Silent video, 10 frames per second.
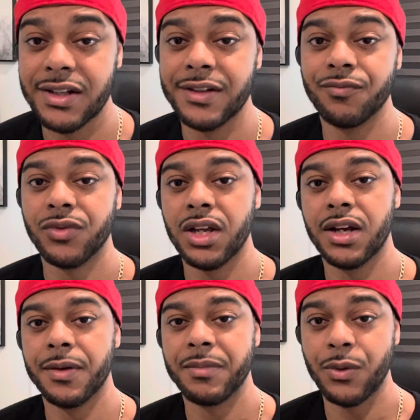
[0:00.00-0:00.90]
in
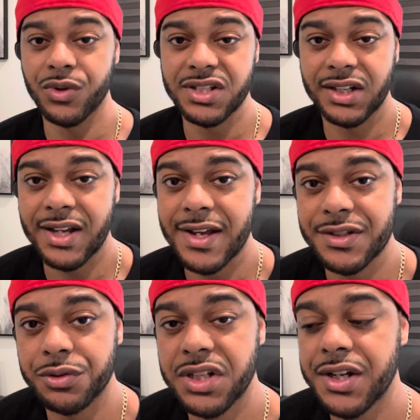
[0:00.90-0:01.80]
my recent
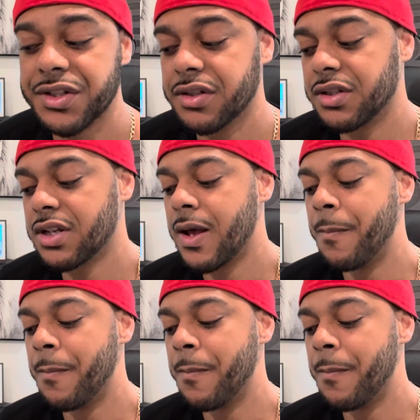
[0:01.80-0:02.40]
consultations.